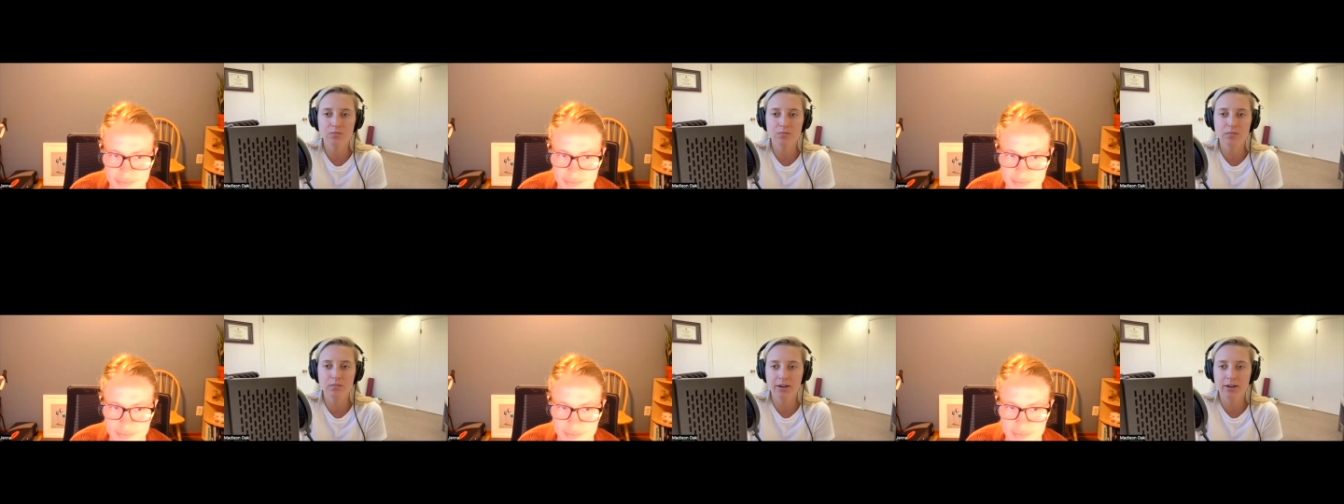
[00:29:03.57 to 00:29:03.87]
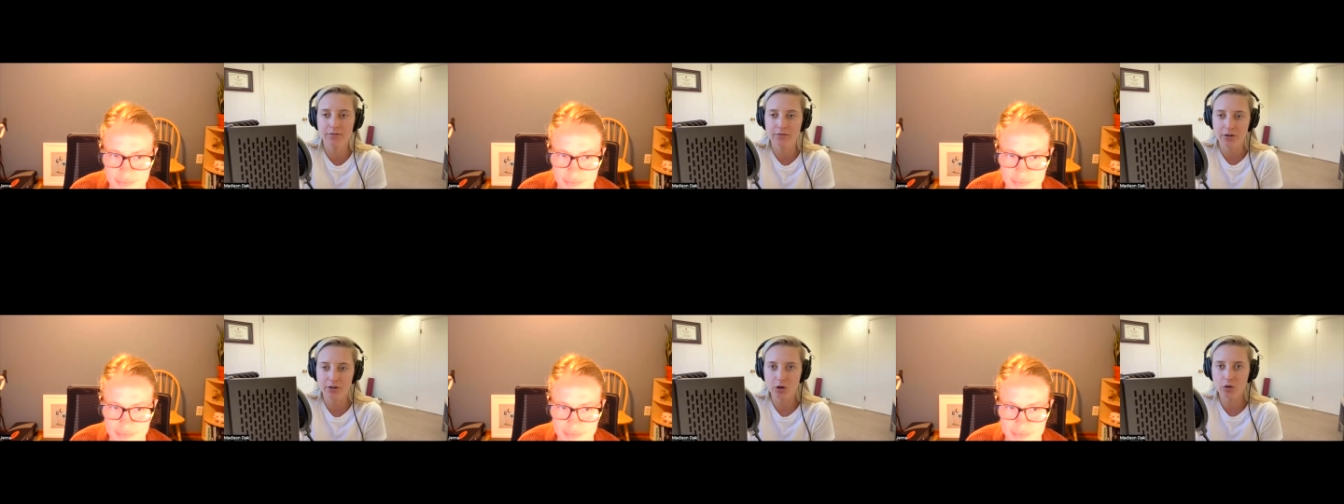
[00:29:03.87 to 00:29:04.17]

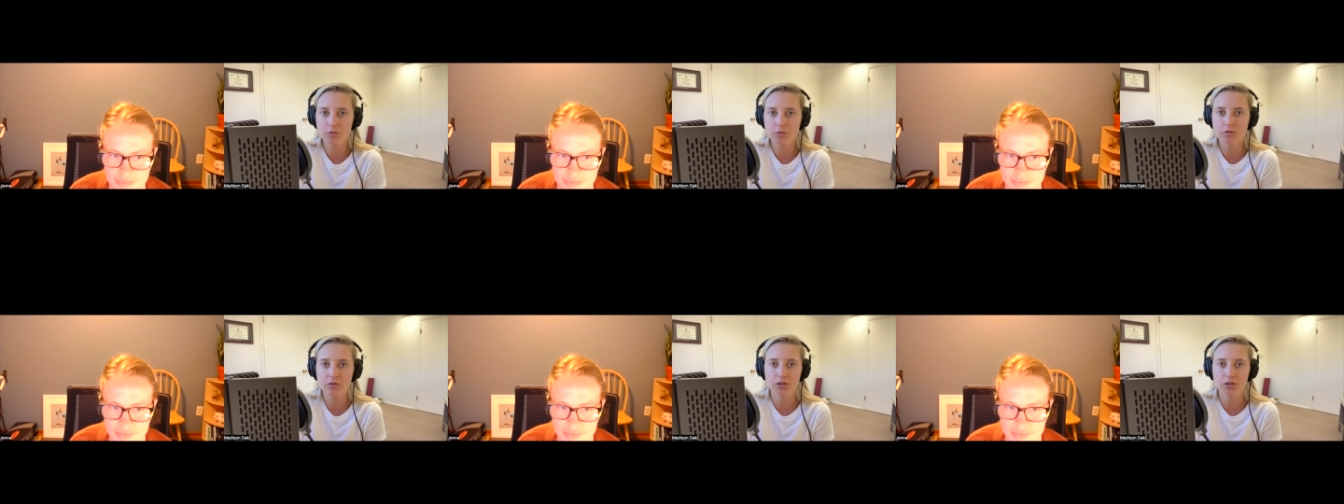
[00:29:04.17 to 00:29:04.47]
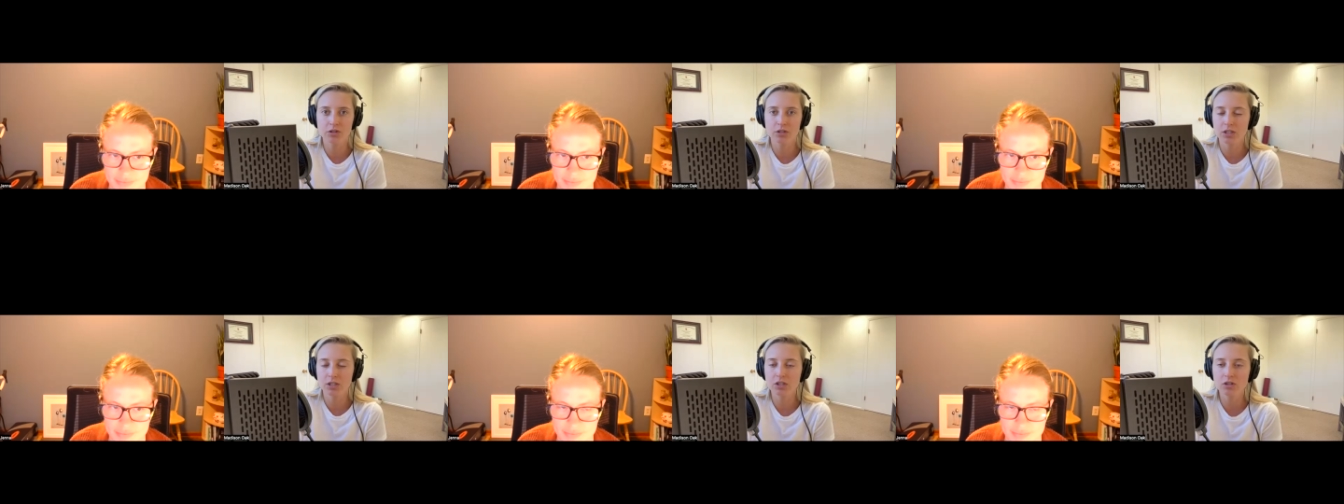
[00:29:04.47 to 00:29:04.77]
have known for
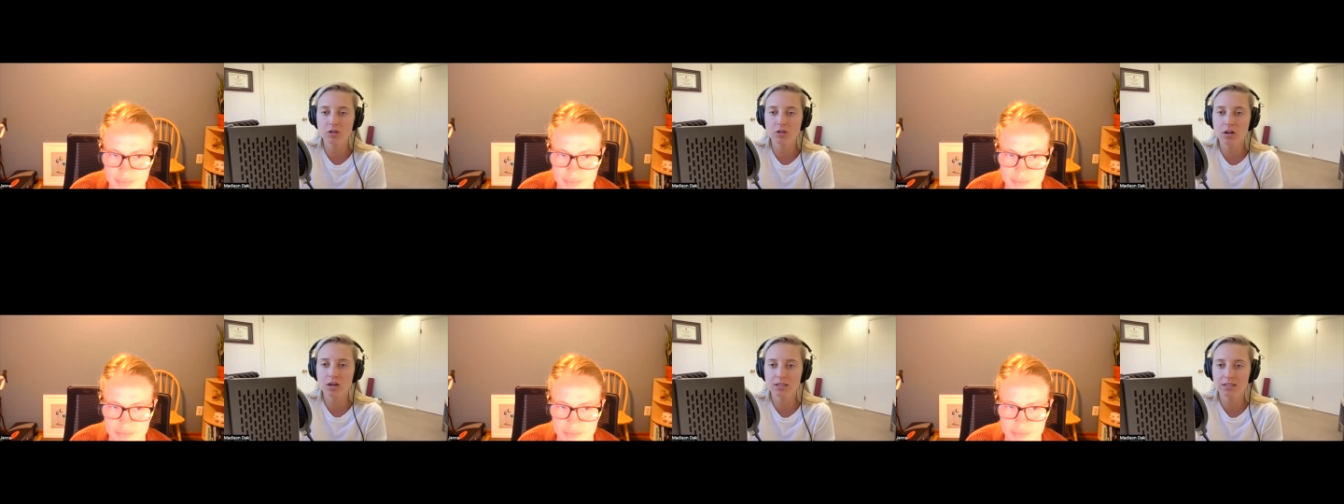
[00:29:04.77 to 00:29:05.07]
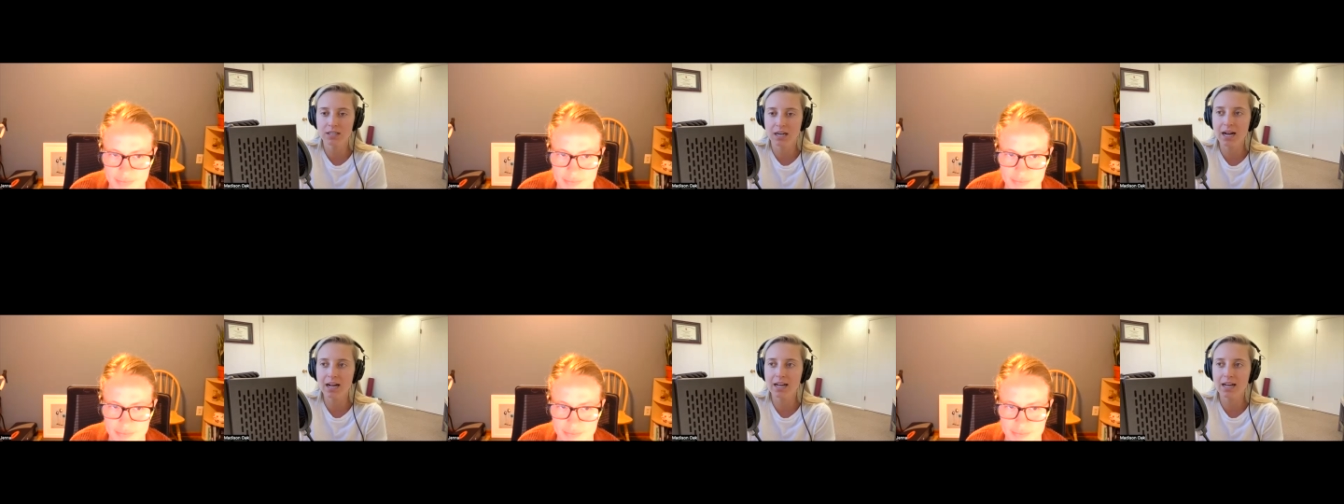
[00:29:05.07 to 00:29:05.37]
such a long
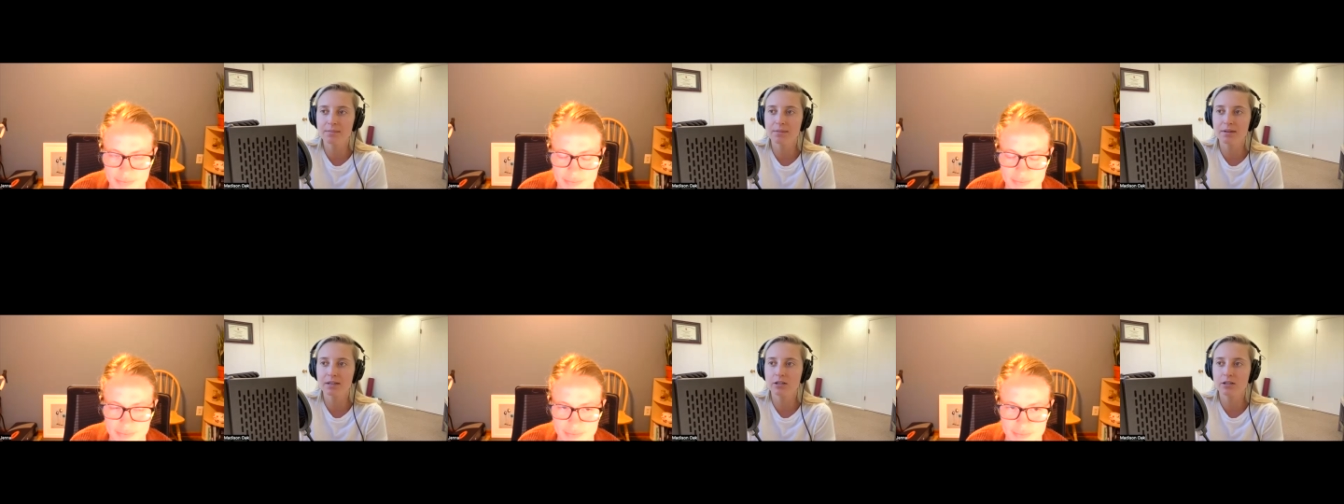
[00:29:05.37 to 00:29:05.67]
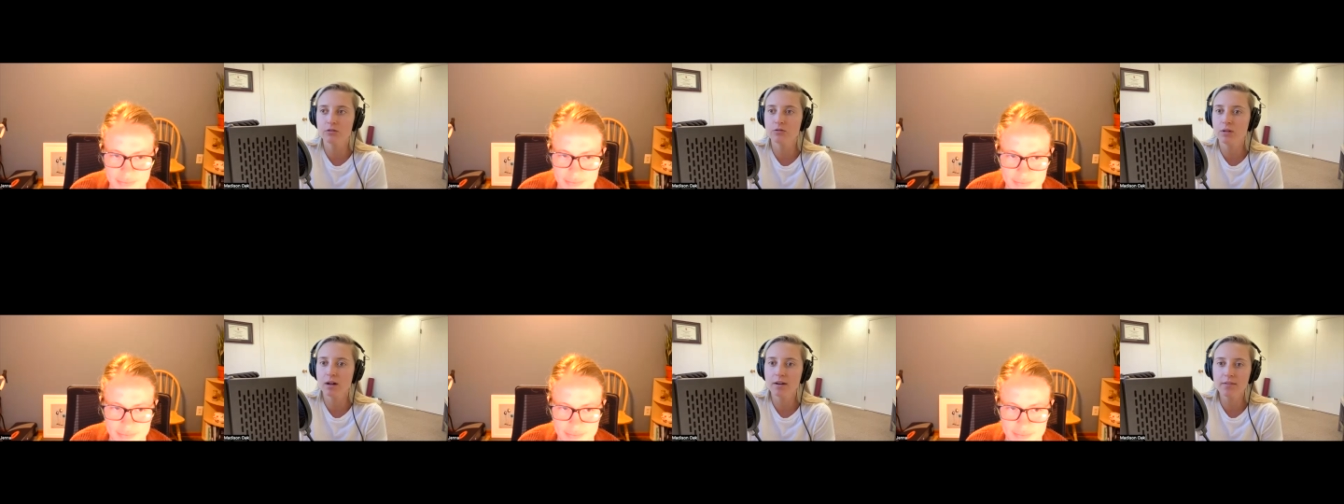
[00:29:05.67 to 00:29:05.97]
time and
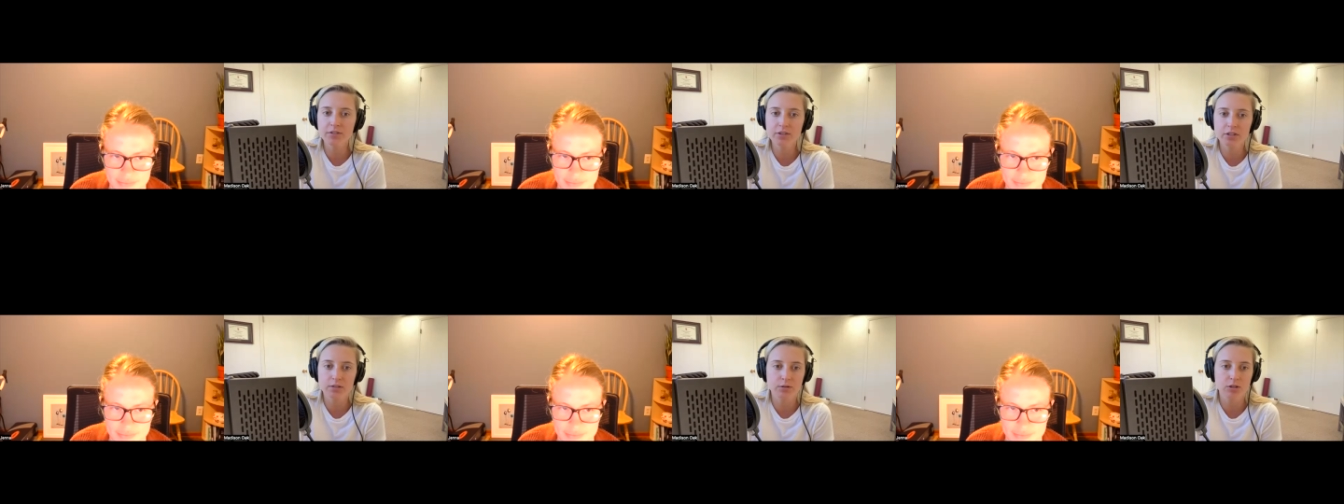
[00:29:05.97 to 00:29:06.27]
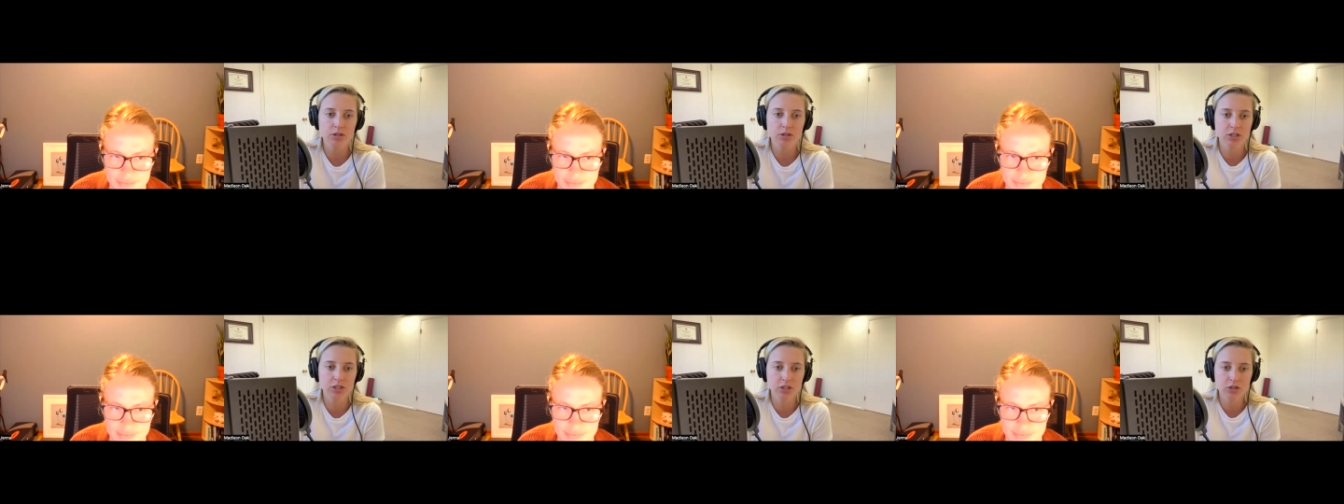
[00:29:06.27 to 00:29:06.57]
you love this person,